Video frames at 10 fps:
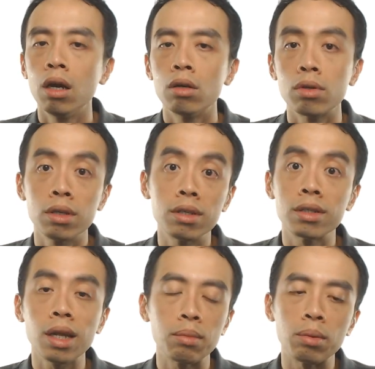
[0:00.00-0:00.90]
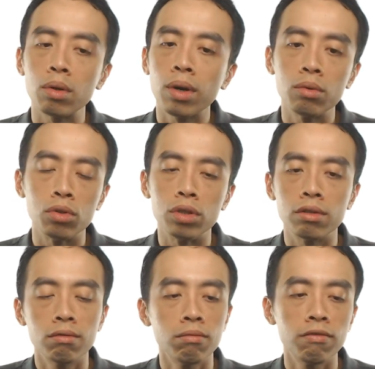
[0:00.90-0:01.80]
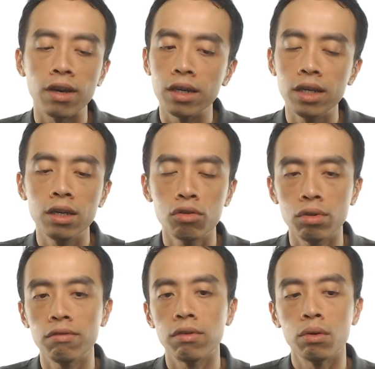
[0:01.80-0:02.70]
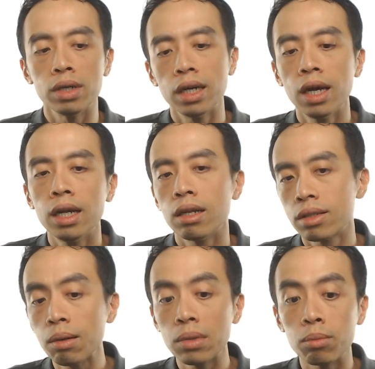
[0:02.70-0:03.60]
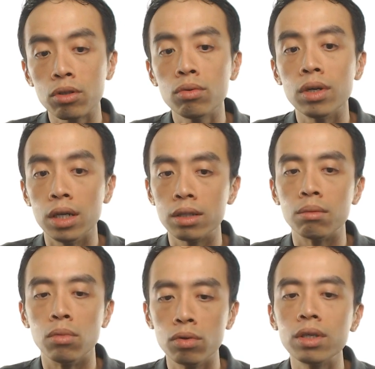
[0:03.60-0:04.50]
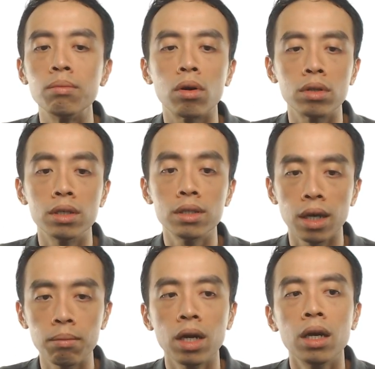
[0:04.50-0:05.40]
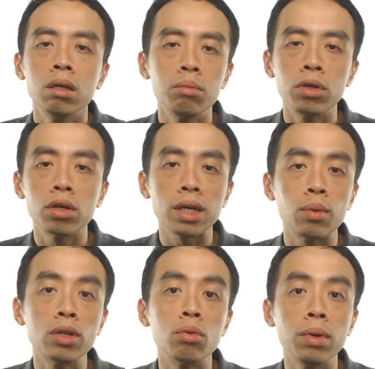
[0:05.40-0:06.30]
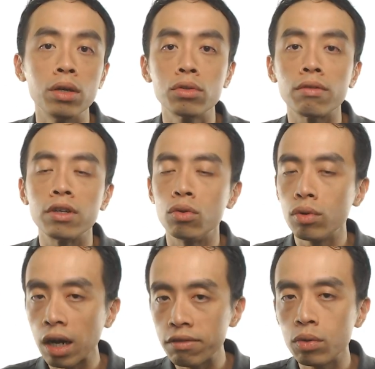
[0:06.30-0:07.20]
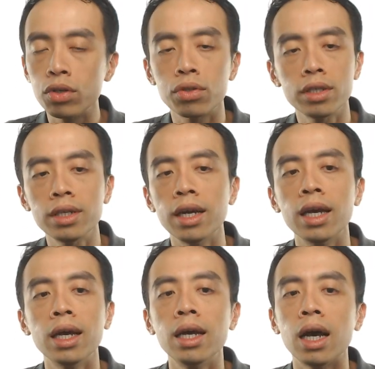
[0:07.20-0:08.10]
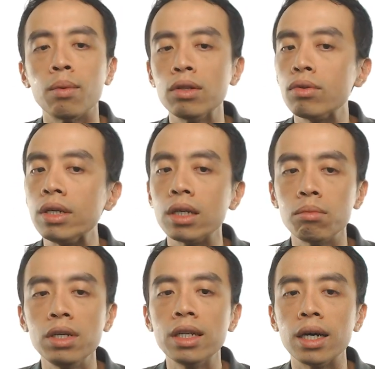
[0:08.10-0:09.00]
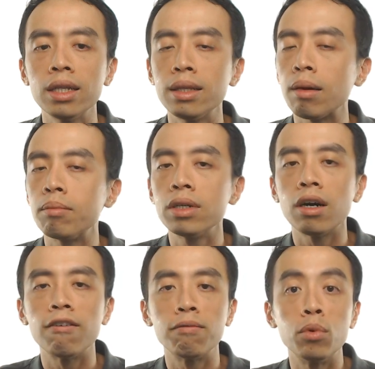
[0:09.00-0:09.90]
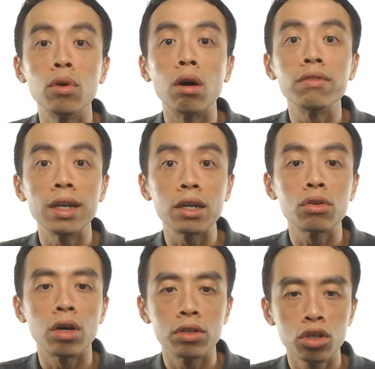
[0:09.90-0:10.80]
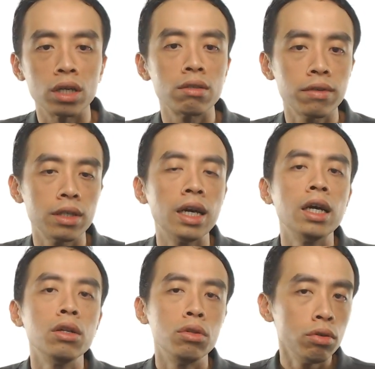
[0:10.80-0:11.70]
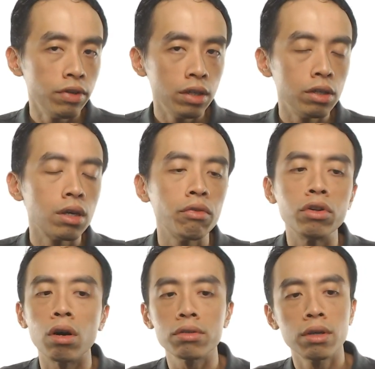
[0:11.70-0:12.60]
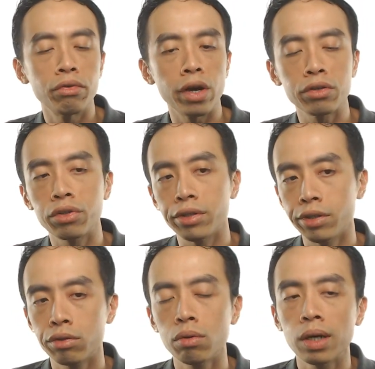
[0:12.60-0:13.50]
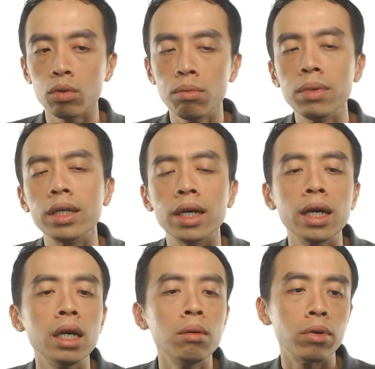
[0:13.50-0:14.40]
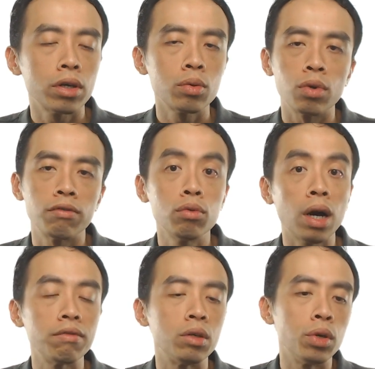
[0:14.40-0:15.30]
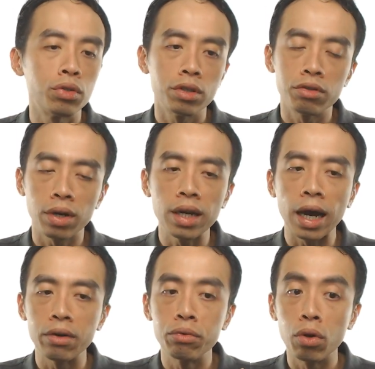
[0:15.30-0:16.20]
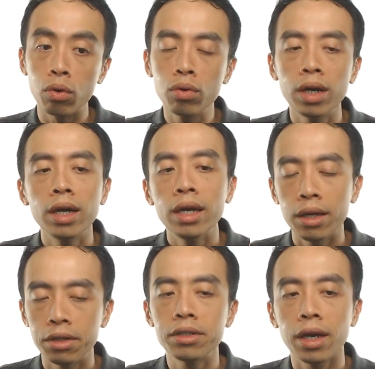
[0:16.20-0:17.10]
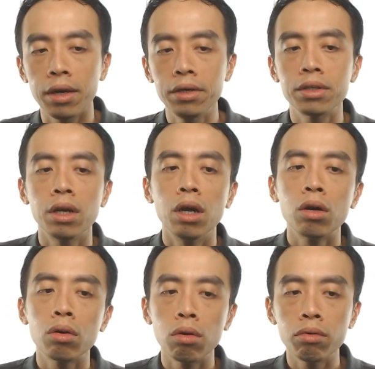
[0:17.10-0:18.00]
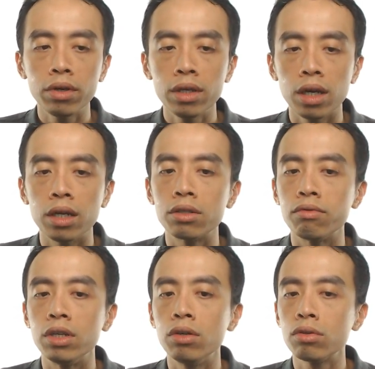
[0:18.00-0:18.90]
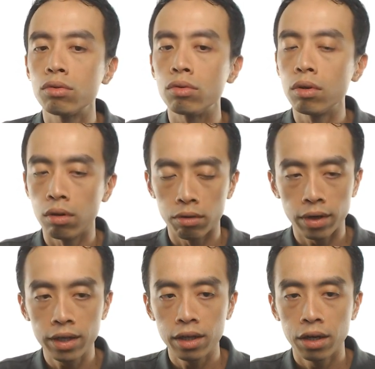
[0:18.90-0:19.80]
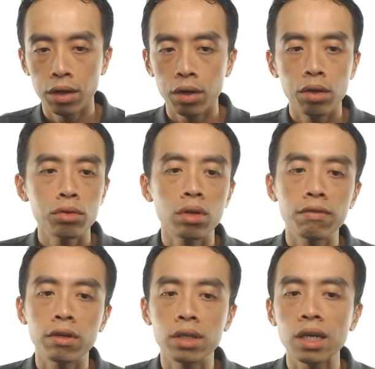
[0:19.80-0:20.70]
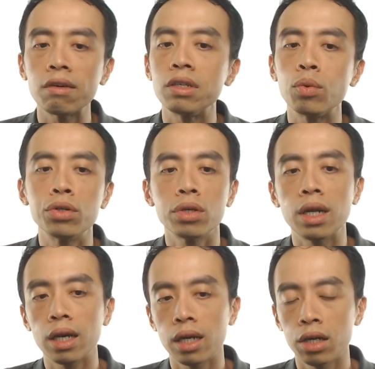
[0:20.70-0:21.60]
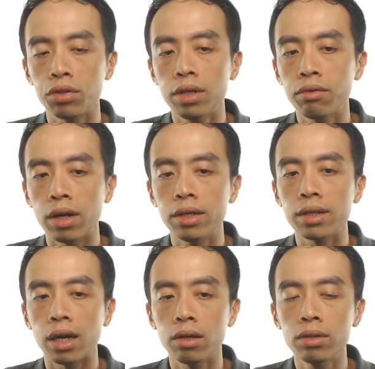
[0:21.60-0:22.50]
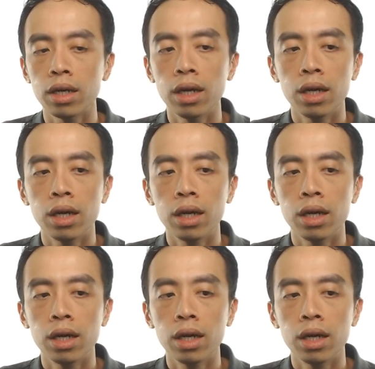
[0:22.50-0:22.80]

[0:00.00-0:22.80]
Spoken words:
So this is step number one, which is fairly straightforward. Now step number two, it is the most important step because I want to make use of the known half equation. I want to determine the number of mole of electron transferred during this redox reaction. So what do we mean? Because we have two half equations, right? I know in this case, chlorine, it is reduced to chloride. So therefore this half equation, I can actually write this out.